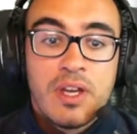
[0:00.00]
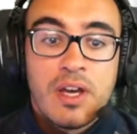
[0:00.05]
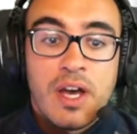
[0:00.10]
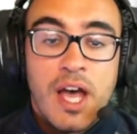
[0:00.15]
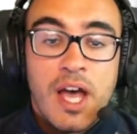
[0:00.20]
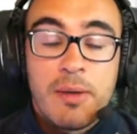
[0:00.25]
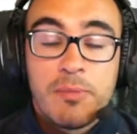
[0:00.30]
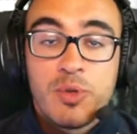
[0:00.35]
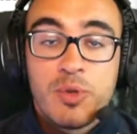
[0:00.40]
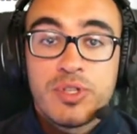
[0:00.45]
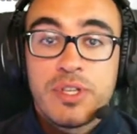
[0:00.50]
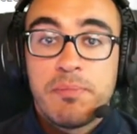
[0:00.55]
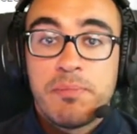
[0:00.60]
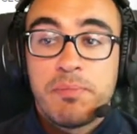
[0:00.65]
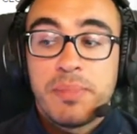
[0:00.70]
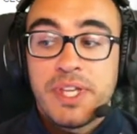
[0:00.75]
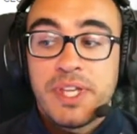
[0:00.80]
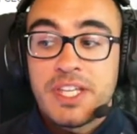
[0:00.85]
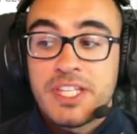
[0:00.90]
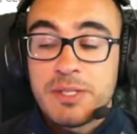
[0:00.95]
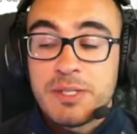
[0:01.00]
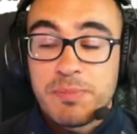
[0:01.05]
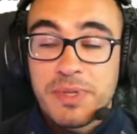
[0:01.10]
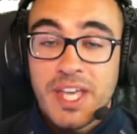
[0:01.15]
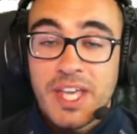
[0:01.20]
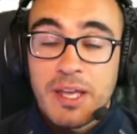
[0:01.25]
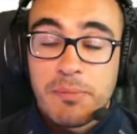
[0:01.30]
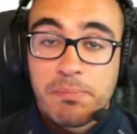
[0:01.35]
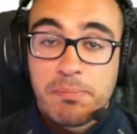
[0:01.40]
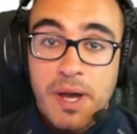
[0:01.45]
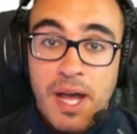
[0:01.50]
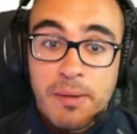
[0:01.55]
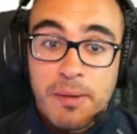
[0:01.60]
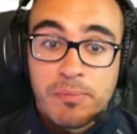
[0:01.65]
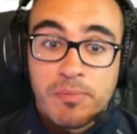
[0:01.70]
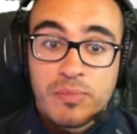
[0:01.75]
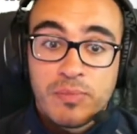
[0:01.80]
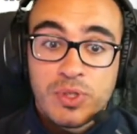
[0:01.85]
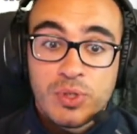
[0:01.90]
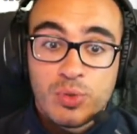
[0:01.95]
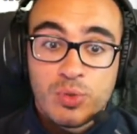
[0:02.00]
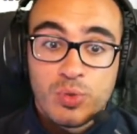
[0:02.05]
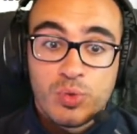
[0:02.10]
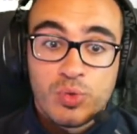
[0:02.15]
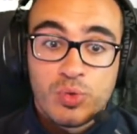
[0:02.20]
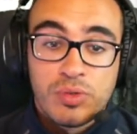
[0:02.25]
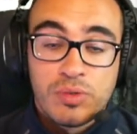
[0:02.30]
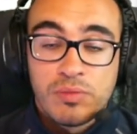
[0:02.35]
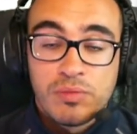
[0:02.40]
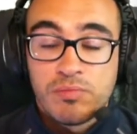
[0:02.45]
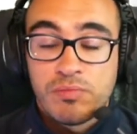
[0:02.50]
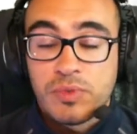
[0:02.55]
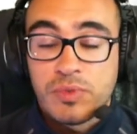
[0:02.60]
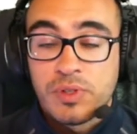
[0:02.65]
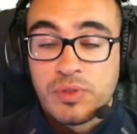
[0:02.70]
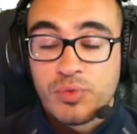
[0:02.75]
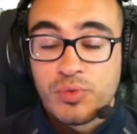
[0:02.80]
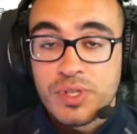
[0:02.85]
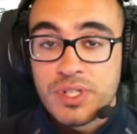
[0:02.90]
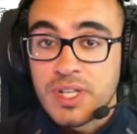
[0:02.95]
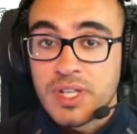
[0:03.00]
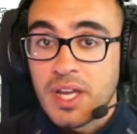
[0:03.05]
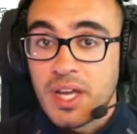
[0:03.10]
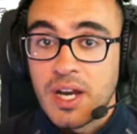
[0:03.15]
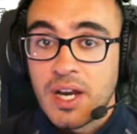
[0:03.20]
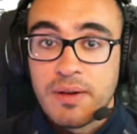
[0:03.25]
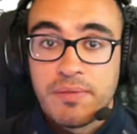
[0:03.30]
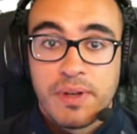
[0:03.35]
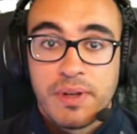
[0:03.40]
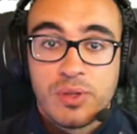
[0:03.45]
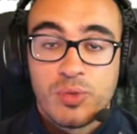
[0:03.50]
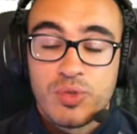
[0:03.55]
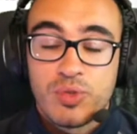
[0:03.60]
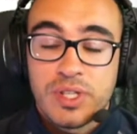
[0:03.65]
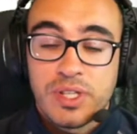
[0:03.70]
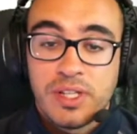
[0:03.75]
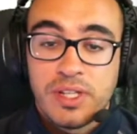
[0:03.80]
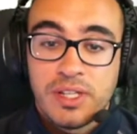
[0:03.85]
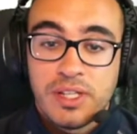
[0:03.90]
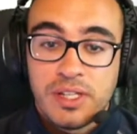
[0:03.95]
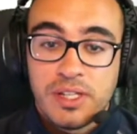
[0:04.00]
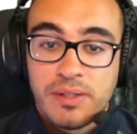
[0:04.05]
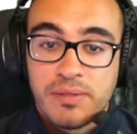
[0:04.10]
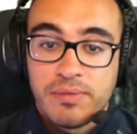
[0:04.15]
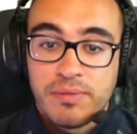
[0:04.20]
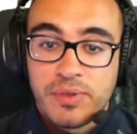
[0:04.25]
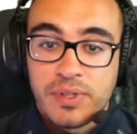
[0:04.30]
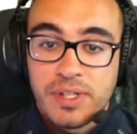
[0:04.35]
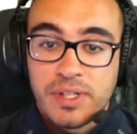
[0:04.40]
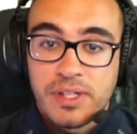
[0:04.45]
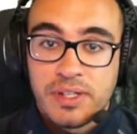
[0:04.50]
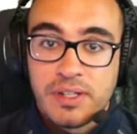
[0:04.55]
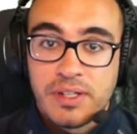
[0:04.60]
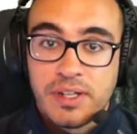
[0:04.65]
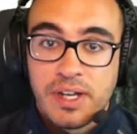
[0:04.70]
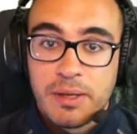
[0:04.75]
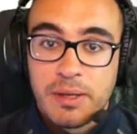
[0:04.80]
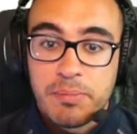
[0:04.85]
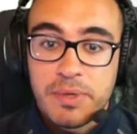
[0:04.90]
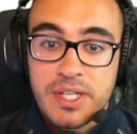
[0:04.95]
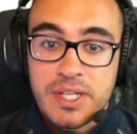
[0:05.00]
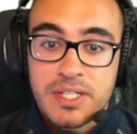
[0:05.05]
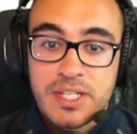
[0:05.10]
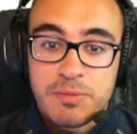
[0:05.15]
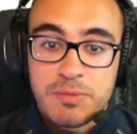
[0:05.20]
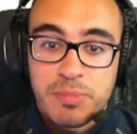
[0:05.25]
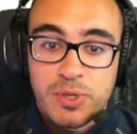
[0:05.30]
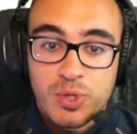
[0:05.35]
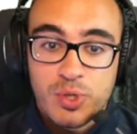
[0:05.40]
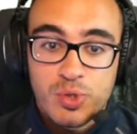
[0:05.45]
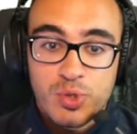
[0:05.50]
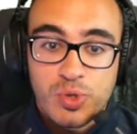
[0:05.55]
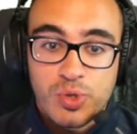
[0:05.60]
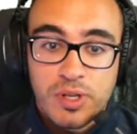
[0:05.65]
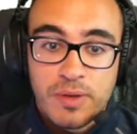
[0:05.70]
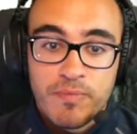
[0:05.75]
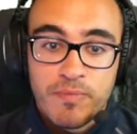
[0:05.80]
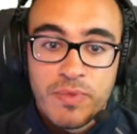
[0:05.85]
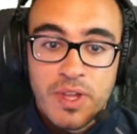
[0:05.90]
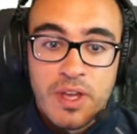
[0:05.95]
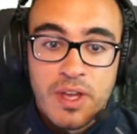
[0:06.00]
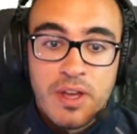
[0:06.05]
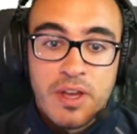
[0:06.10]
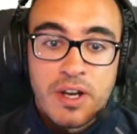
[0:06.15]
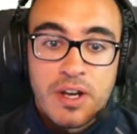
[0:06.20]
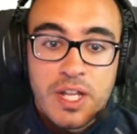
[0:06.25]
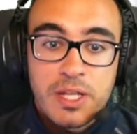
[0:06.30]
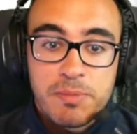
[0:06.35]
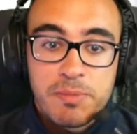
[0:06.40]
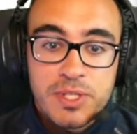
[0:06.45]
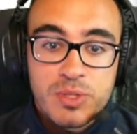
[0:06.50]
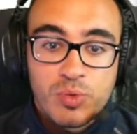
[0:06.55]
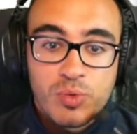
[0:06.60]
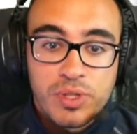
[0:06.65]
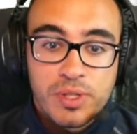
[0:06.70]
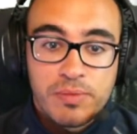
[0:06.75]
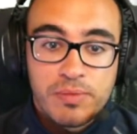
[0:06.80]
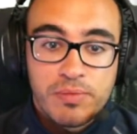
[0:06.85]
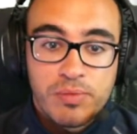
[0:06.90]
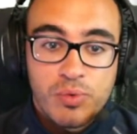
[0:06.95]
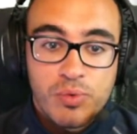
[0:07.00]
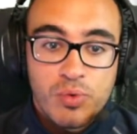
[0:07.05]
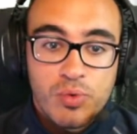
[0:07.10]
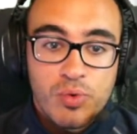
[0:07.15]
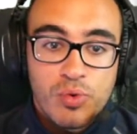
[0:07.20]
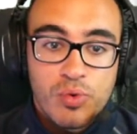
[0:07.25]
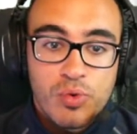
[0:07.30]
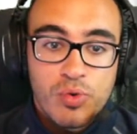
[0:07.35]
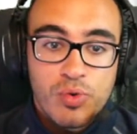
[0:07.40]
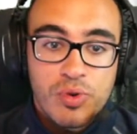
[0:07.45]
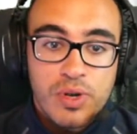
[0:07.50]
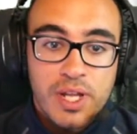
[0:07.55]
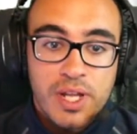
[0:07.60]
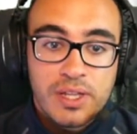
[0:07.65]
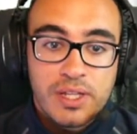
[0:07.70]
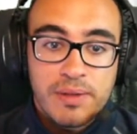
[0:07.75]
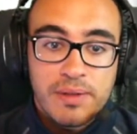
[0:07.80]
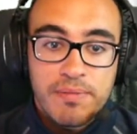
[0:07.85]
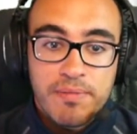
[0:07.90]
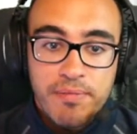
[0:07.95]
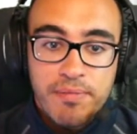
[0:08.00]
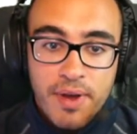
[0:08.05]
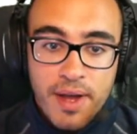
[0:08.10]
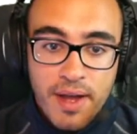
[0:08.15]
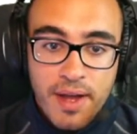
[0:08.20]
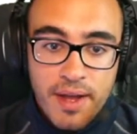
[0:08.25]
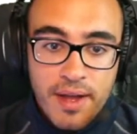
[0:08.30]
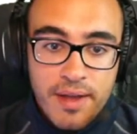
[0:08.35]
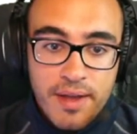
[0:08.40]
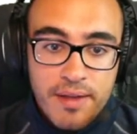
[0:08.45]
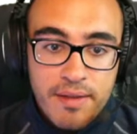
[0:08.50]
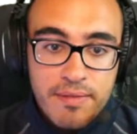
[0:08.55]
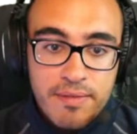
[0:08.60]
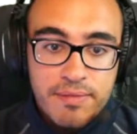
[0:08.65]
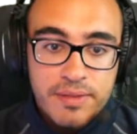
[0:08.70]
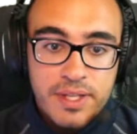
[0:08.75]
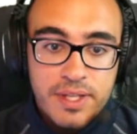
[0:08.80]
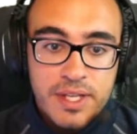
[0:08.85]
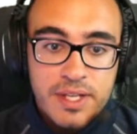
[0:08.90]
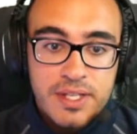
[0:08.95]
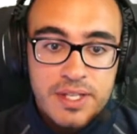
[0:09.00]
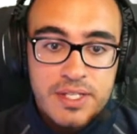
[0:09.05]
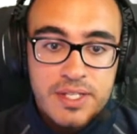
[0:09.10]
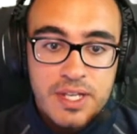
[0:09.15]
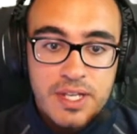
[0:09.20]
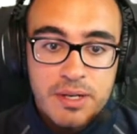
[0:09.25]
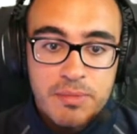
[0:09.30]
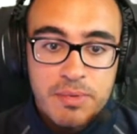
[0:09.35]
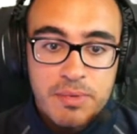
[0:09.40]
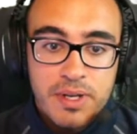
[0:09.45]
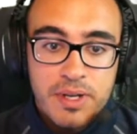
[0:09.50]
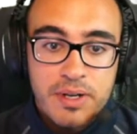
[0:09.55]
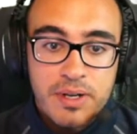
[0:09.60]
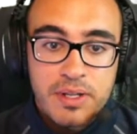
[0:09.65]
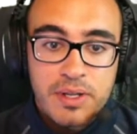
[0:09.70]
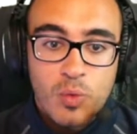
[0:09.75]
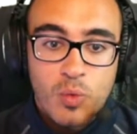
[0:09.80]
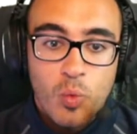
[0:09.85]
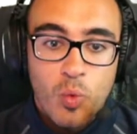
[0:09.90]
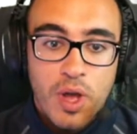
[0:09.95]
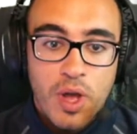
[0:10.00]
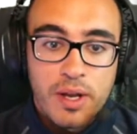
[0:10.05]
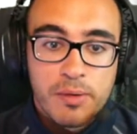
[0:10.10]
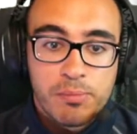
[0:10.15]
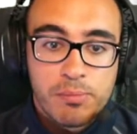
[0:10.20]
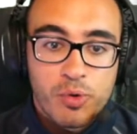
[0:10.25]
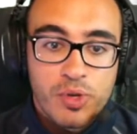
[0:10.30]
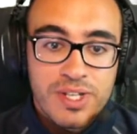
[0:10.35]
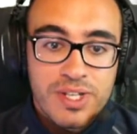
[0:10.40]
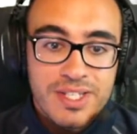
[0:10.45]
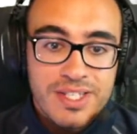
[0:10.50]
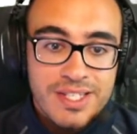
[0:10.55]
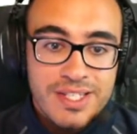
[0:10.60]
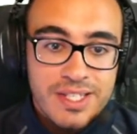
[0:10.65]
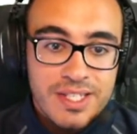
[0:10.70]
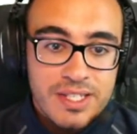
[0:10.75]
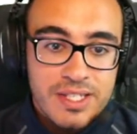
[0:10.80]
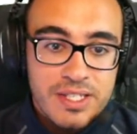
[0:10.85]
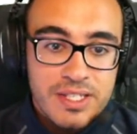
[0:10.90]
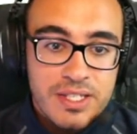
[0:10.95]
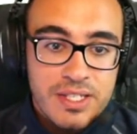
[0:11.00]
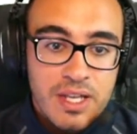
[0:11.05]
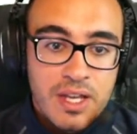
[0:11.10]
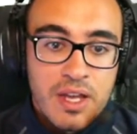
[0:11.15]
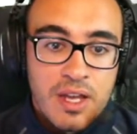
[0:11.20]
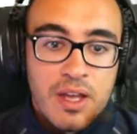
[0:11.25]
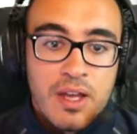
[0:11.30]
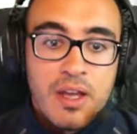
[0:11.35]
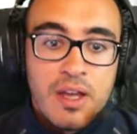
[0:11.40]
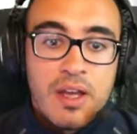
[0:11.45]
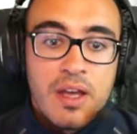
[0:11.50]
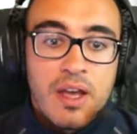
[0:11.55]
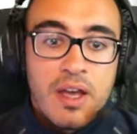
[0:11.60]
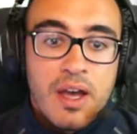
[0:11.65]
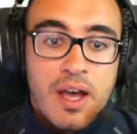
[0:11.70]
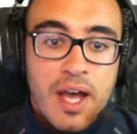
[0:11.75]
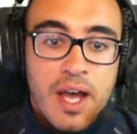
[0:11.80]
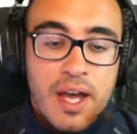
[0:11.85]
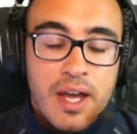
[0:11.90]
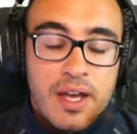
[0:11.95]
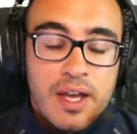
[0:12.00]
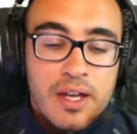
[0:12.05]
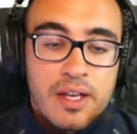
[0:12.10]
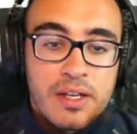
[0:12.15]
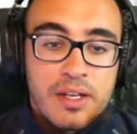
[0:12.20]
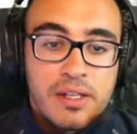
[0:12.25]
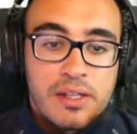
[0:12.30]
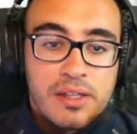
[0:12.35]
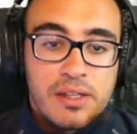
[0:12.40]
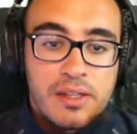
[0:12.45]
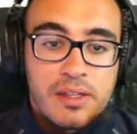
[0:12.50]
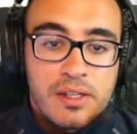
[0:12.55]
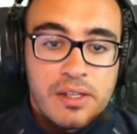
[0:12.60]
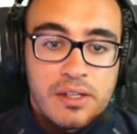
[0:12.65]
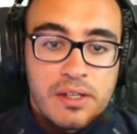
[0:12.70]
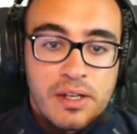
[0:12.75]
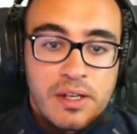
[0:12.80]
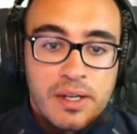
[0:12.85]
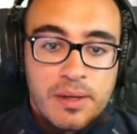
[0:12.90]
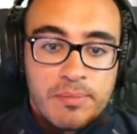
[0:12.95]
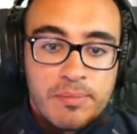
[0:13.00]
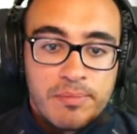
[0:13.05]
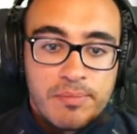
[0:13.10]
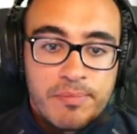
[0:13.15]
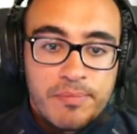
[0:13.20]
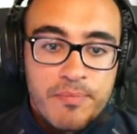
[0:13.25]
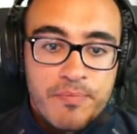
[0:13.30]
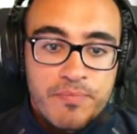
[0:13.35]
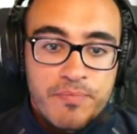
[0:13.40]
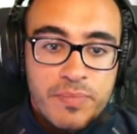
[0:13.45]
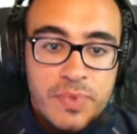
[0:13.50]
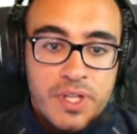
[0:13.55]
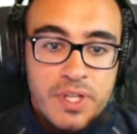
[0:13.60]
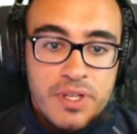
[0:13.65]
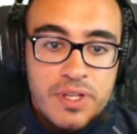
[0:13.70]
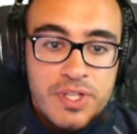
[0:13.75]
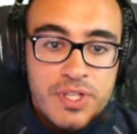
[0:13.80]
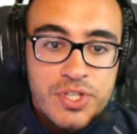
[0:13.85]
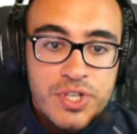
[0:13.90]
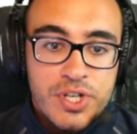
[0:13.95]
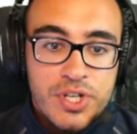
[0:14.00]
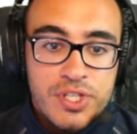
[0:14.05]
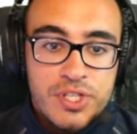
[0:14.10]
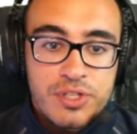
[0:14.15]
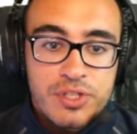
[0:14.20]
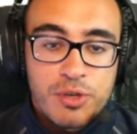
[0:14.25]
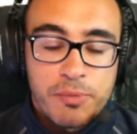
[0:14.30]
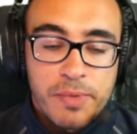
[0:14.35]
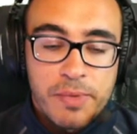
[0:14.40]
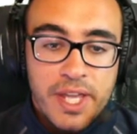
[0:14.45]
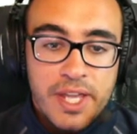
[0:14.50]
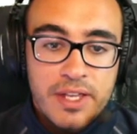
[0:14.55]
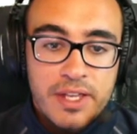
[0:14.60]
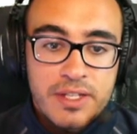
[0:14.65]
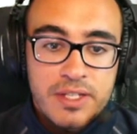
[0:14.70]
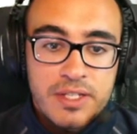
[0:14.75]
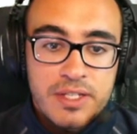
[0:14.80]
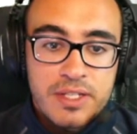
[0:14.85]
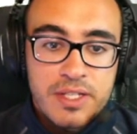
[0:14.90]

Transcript: I'm using PHP IPAM to reserve and to see the free IPs as per usual. Netmask 24.95, DNS server 1.6, and search domains.